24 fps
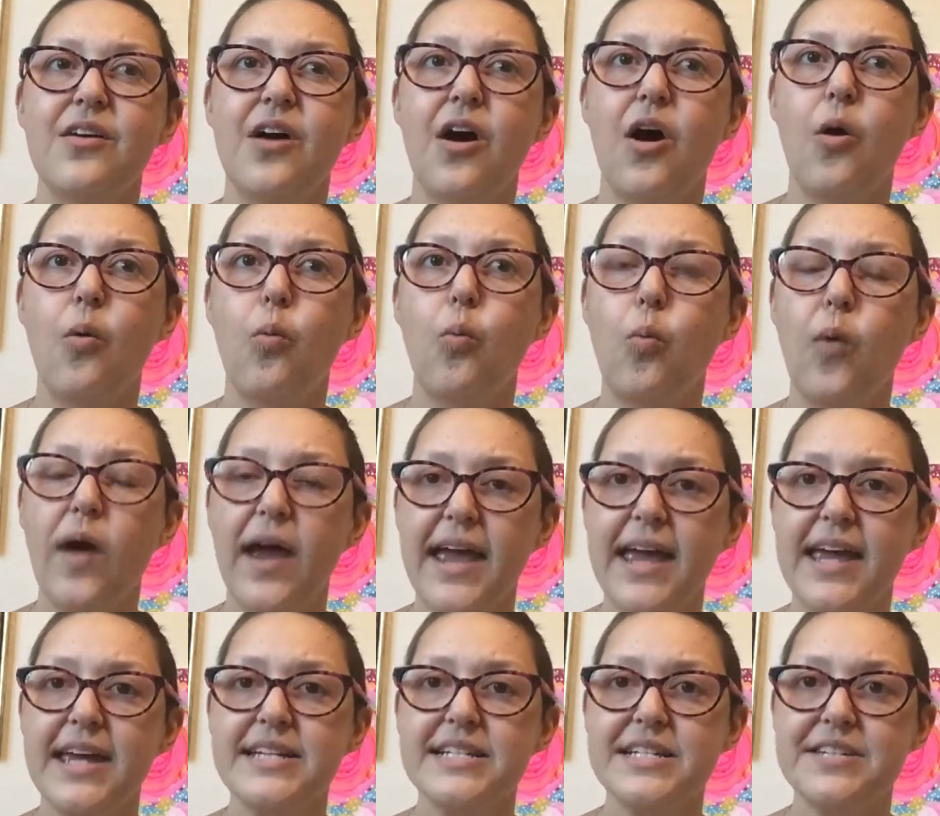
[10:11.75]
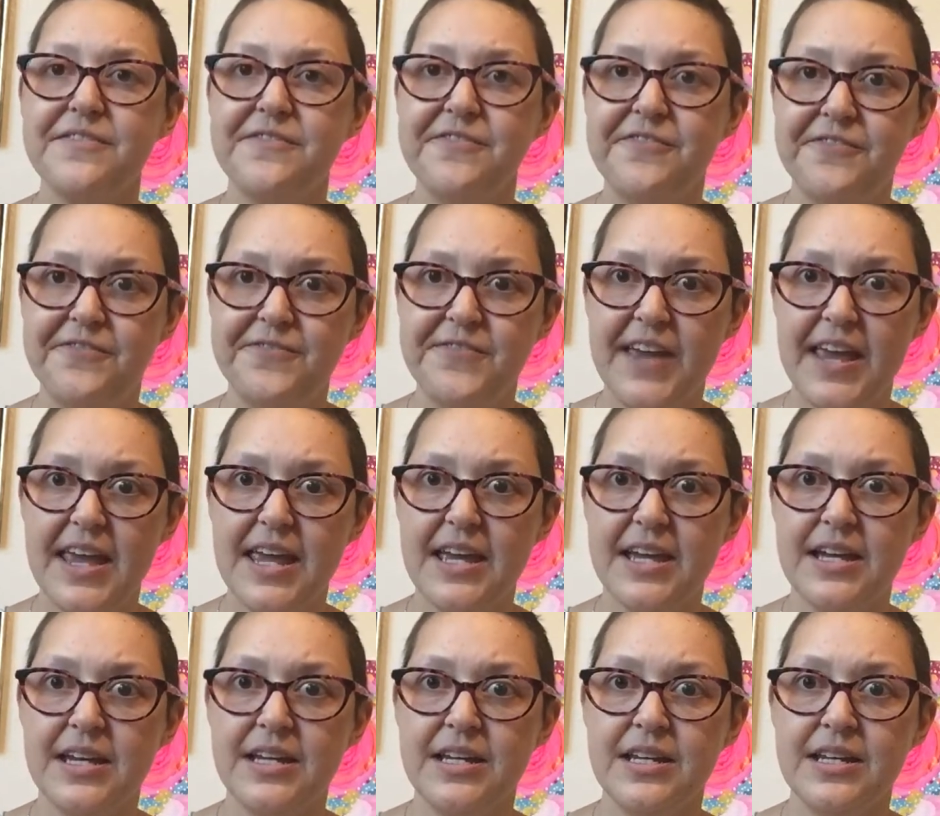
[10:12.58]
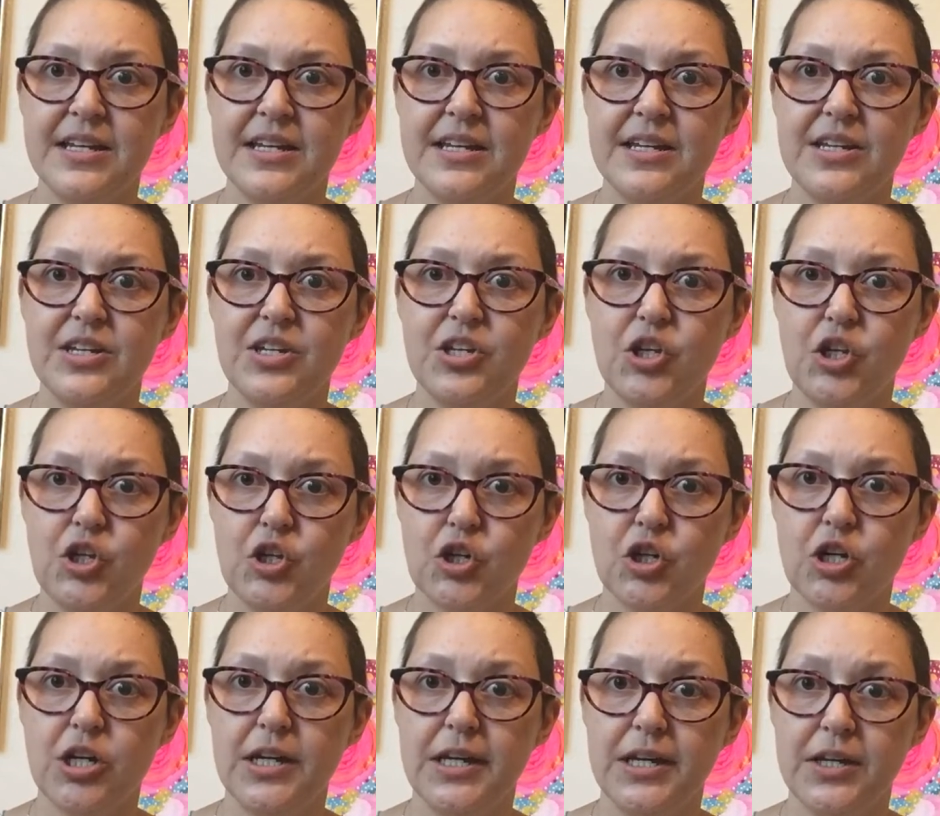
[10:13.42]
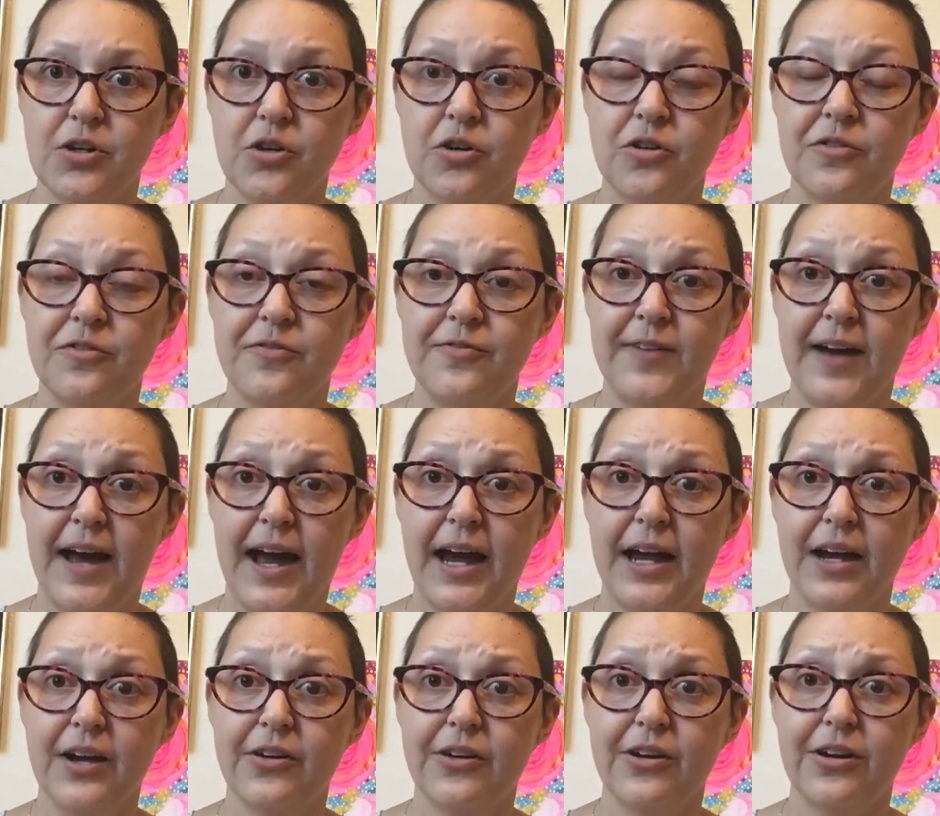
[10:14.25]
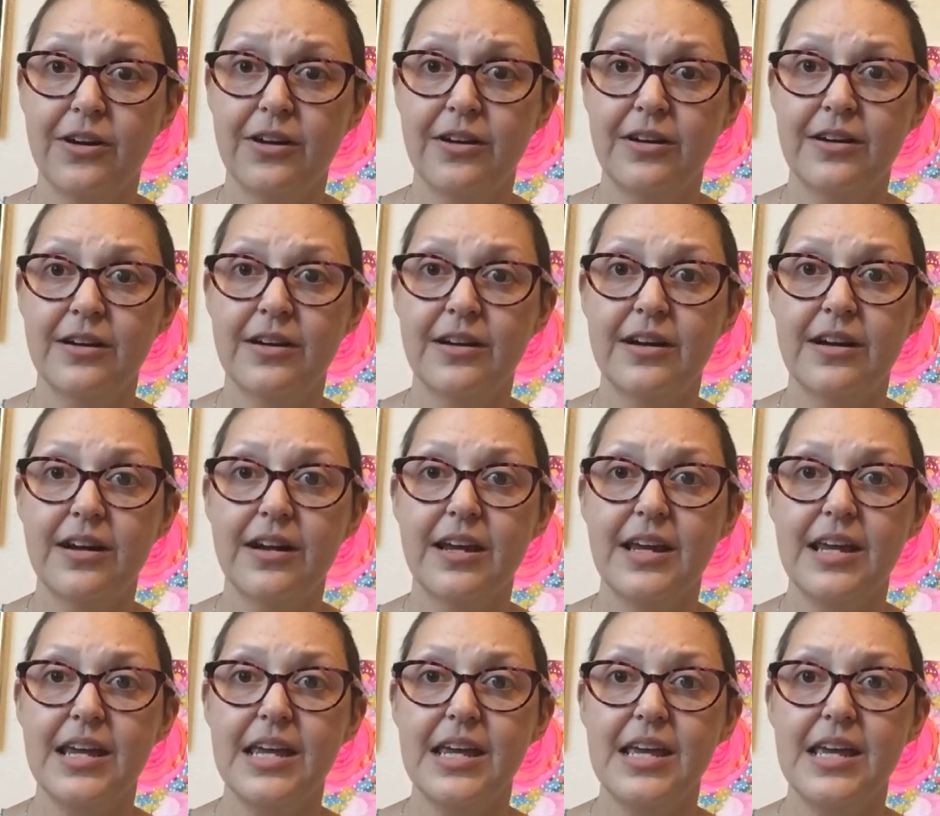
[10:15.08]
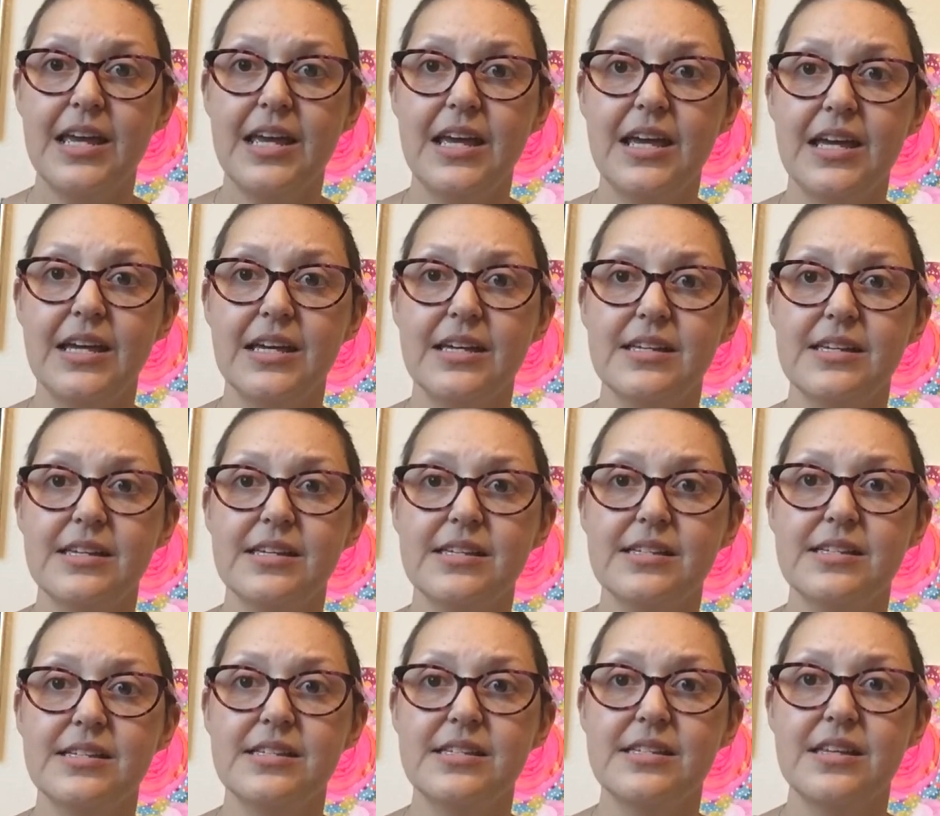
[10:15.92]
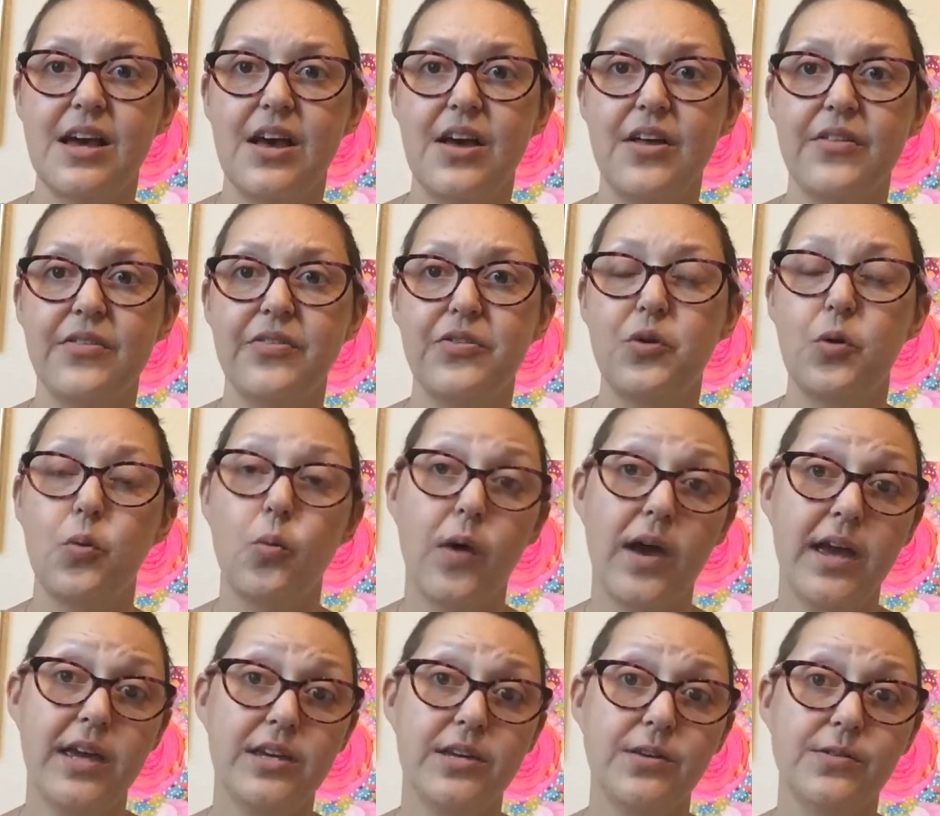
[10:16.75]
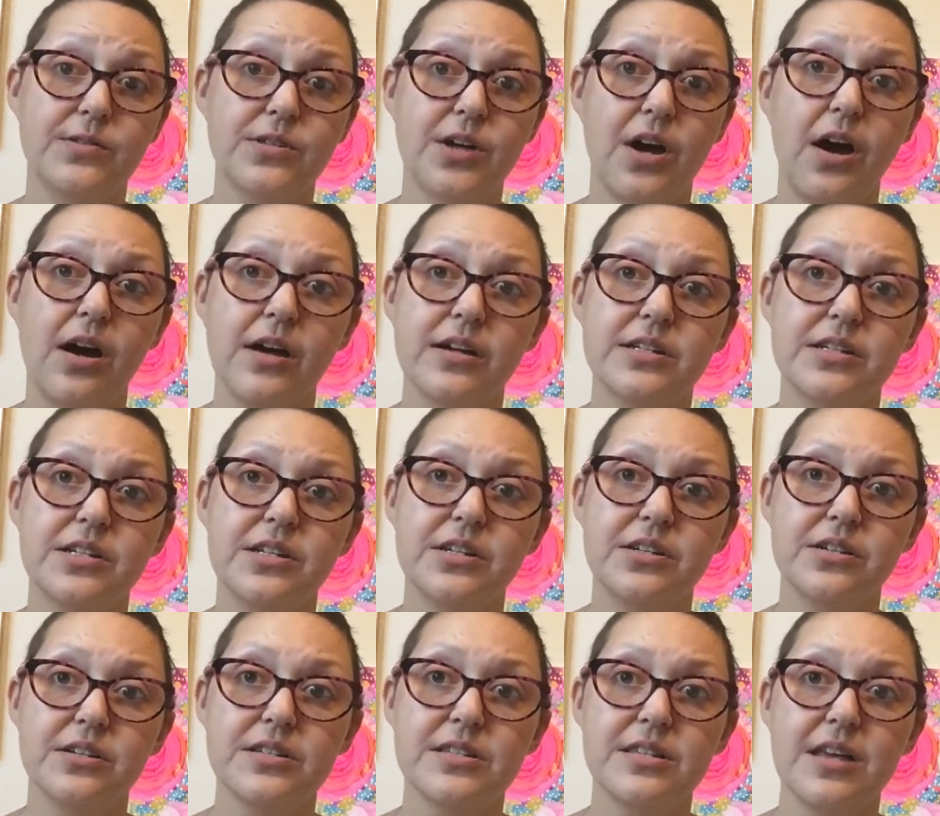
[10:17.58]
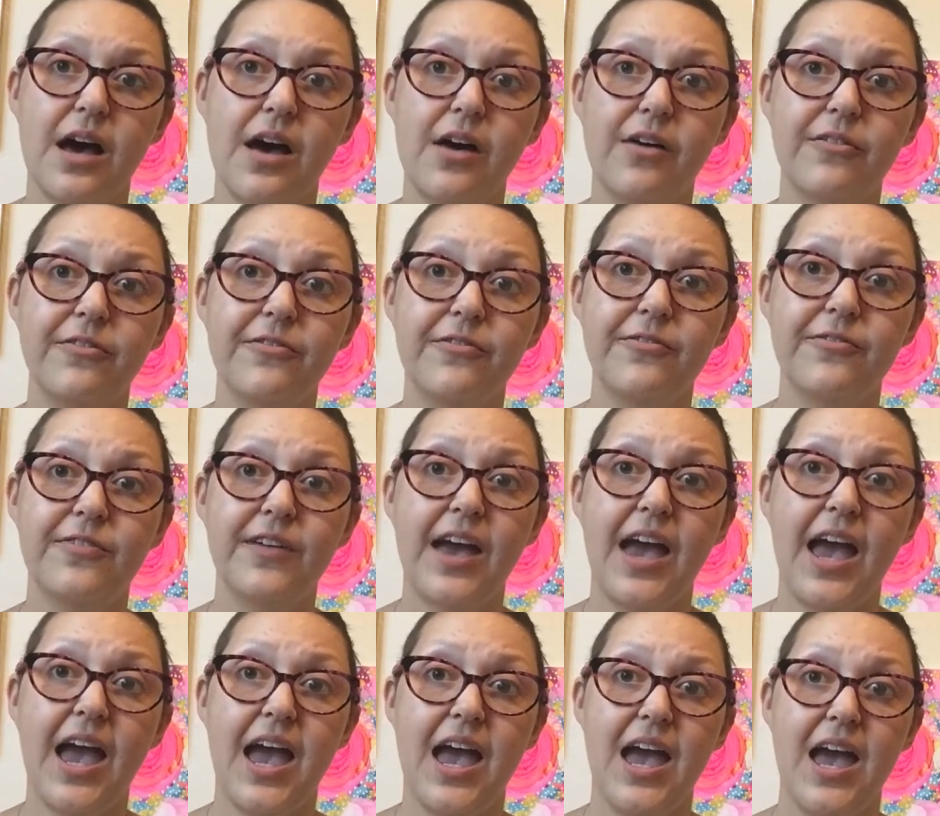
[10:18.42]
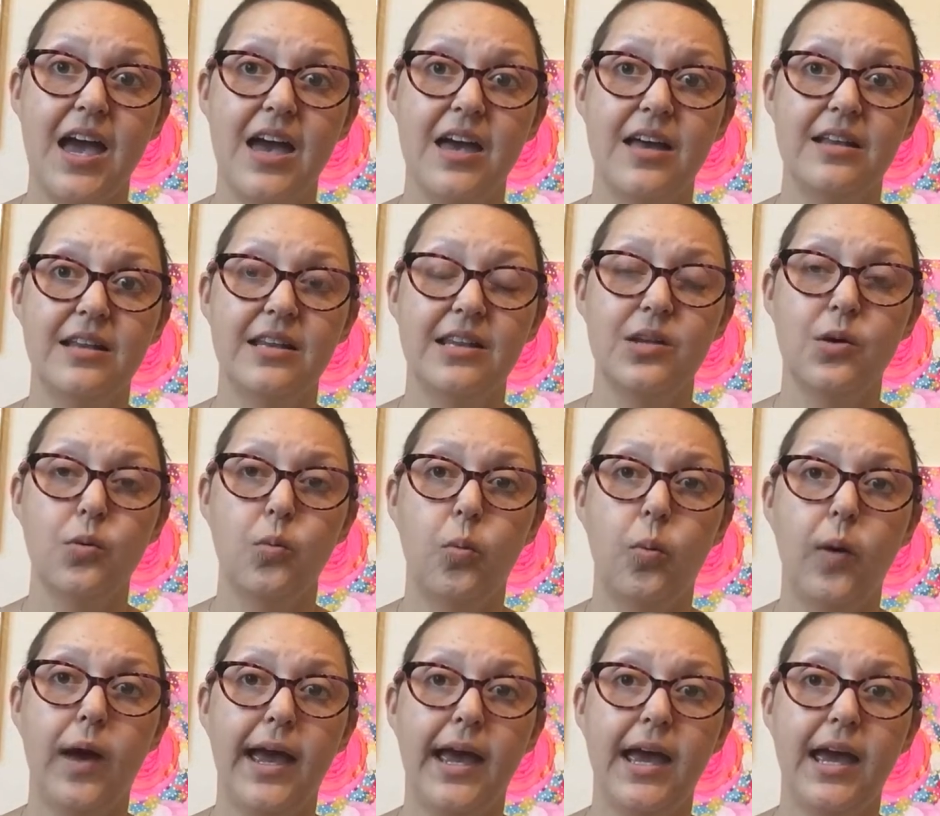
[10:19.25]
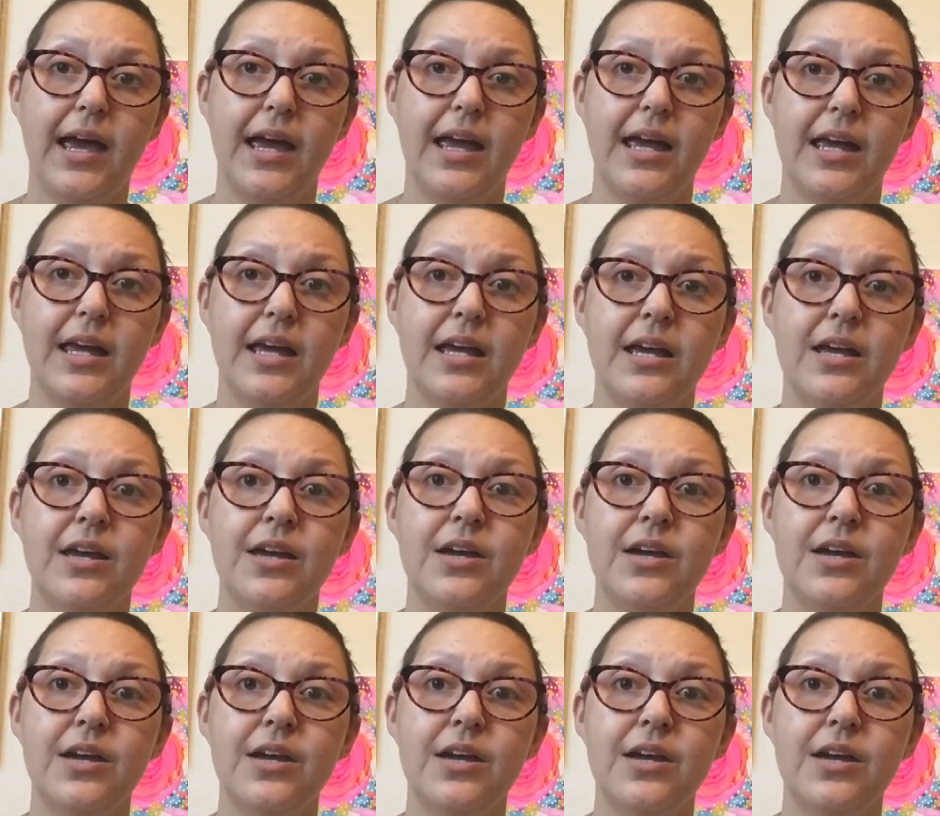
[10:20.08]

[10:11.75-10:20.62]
a way to fan your inner fire is the way you talk to yourself and the way